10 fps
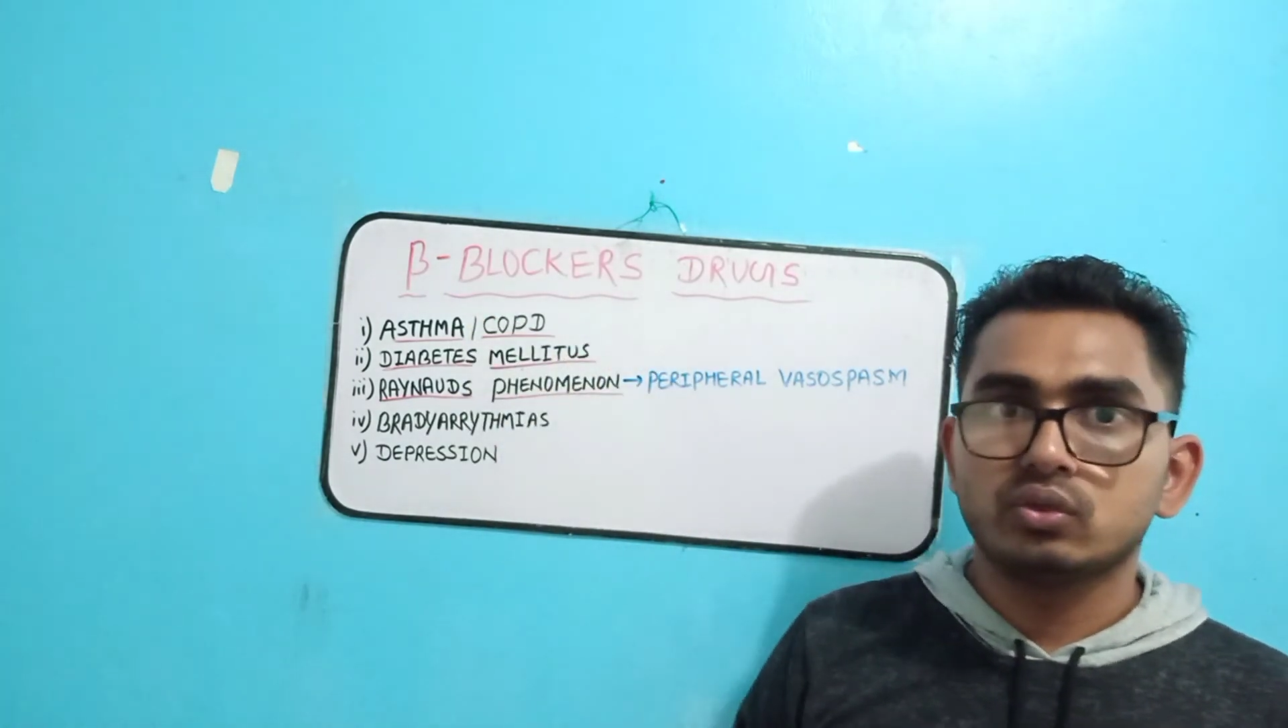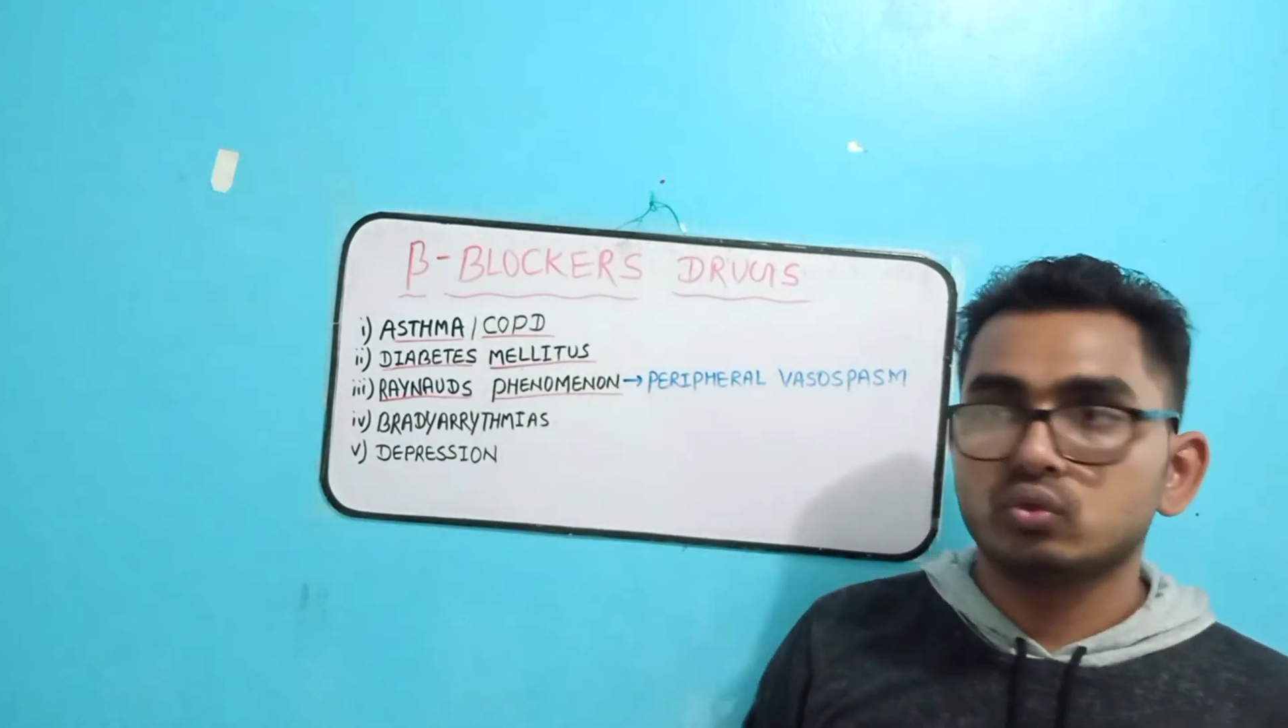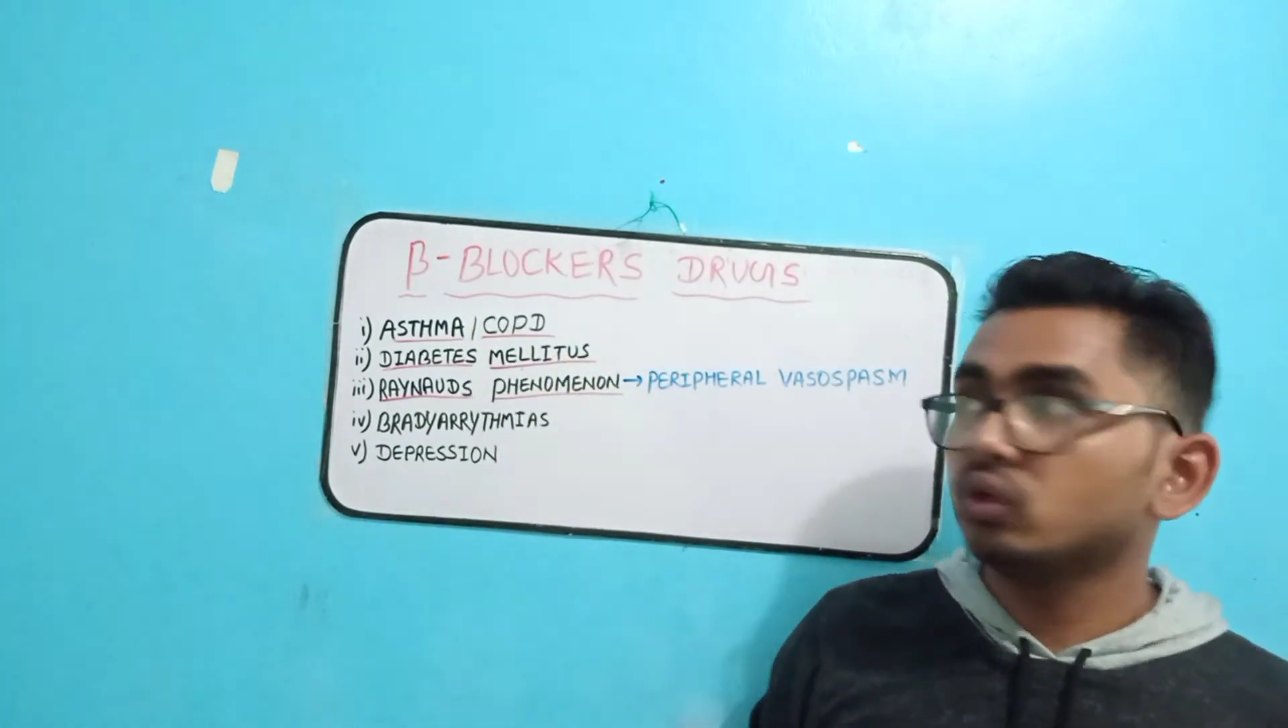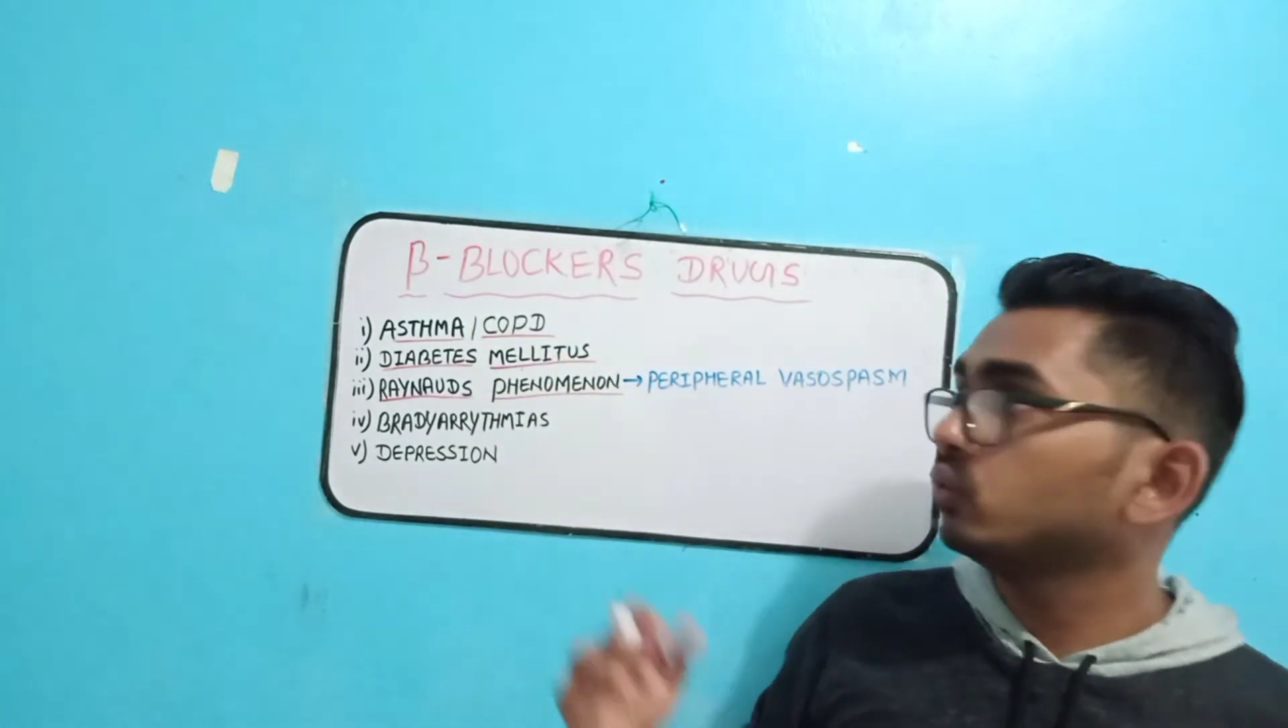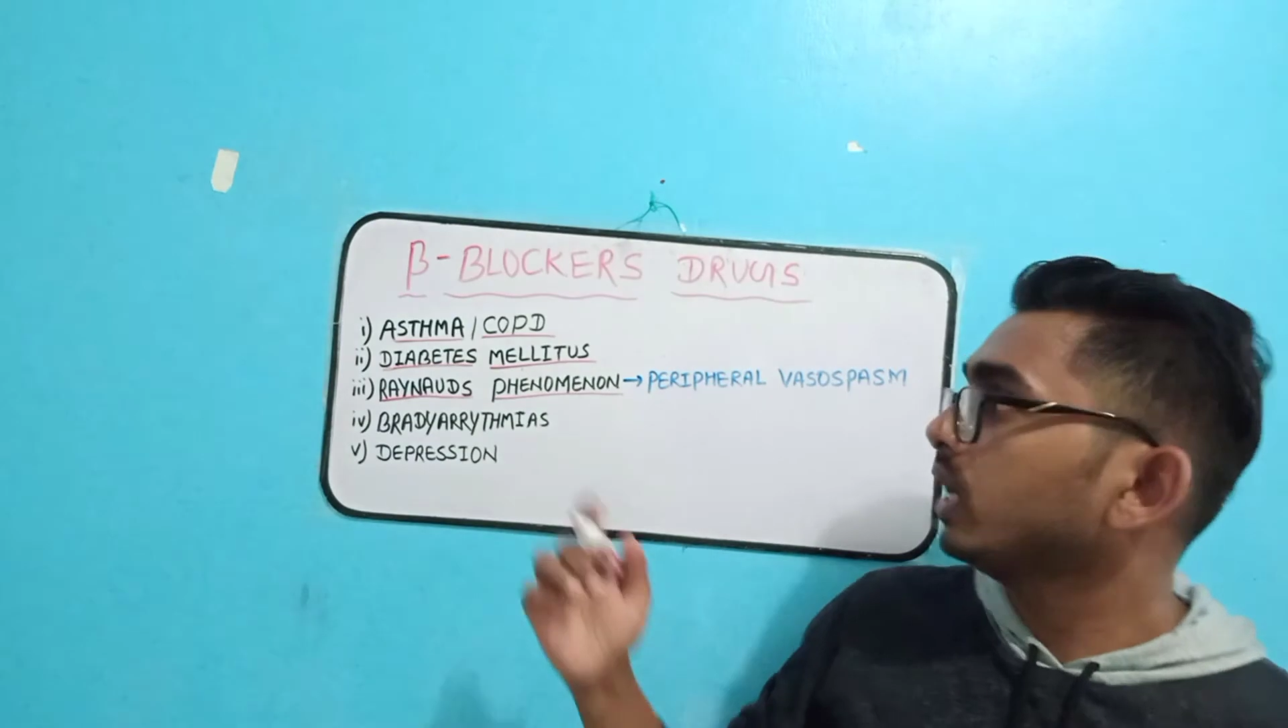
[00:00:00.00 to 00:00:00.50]

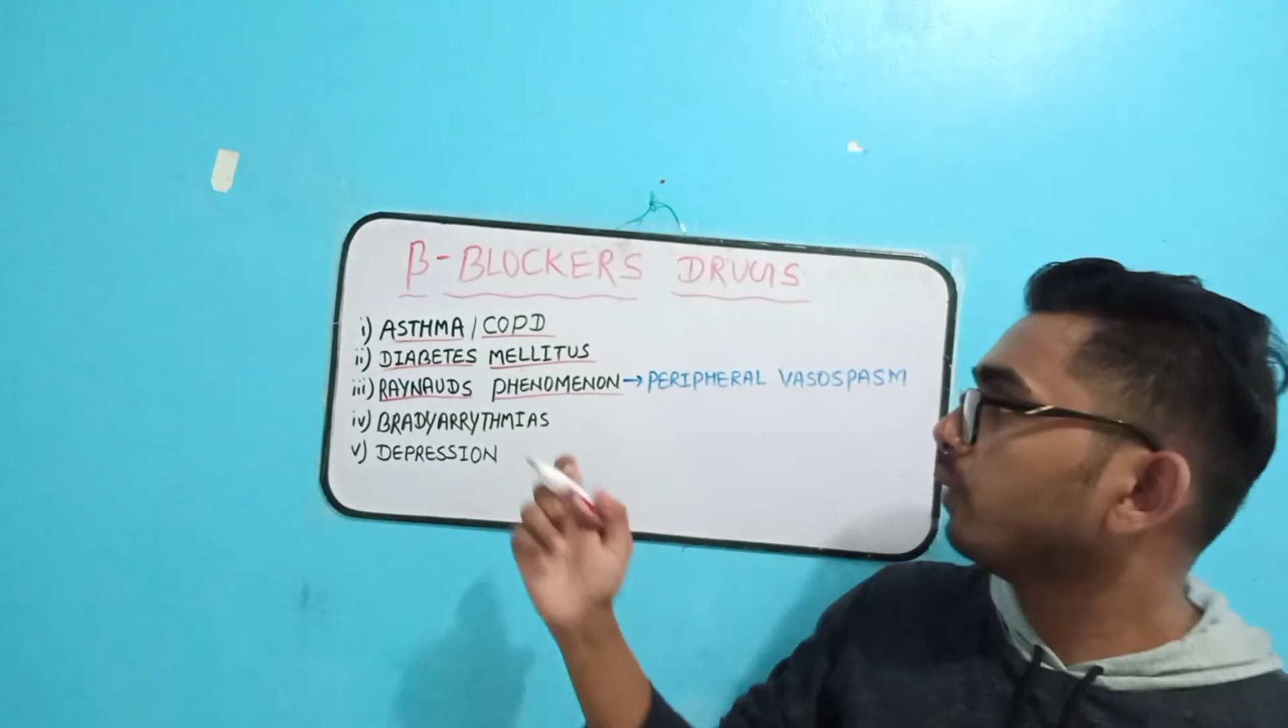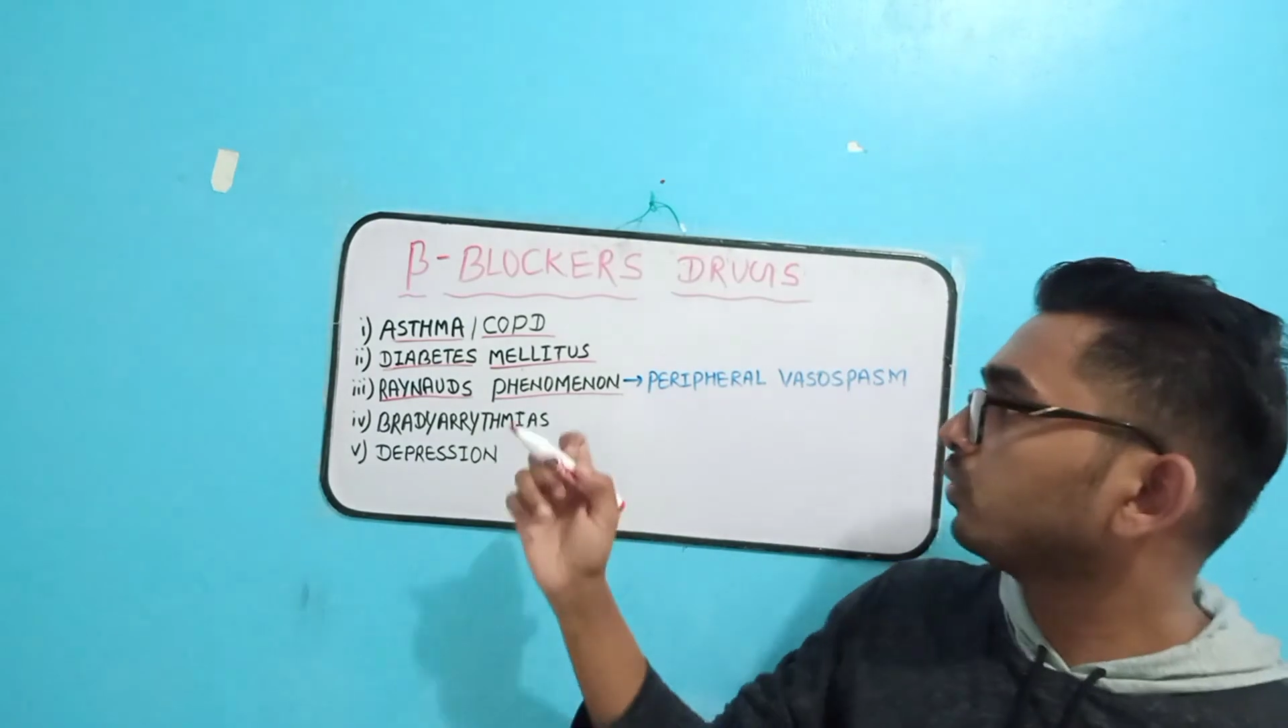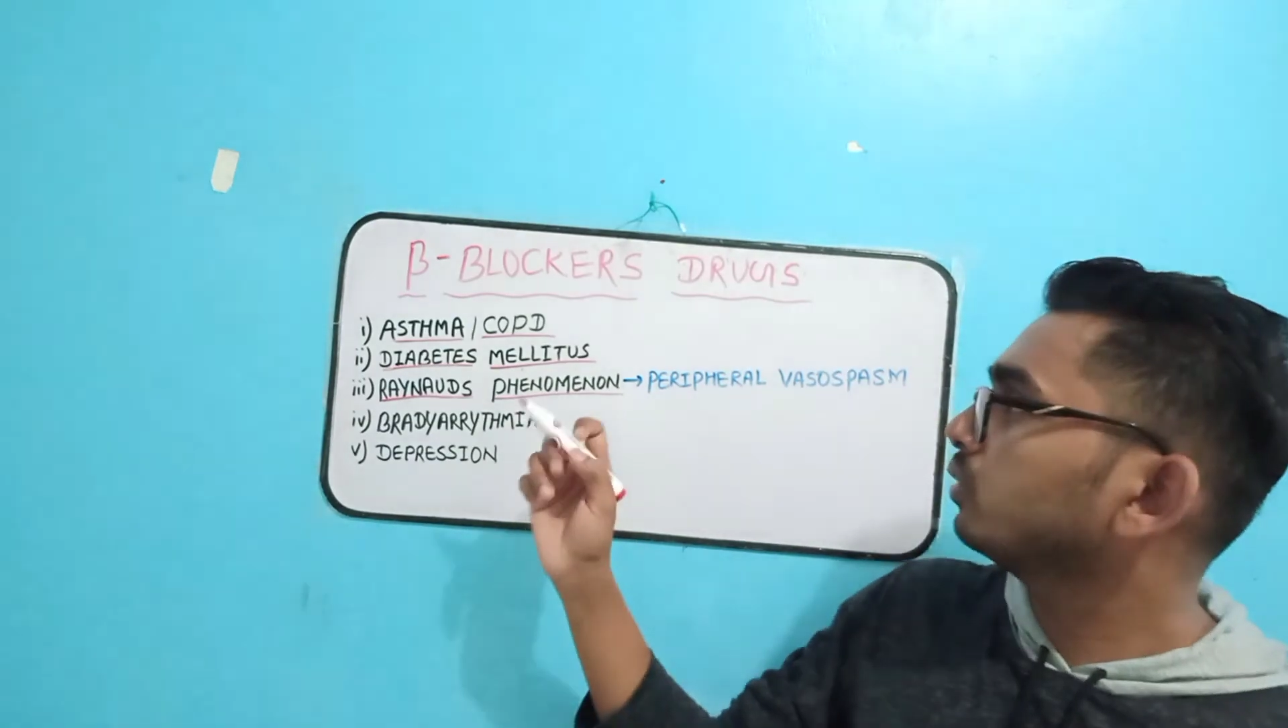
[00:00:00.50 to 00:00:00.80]
So we have